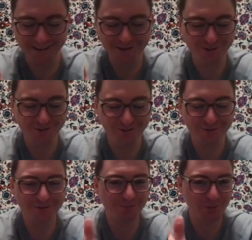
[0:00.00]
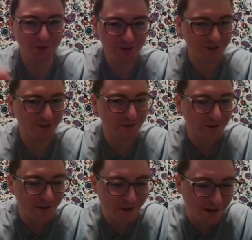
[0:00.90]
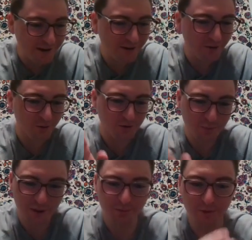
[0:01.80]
don't particularly like or respect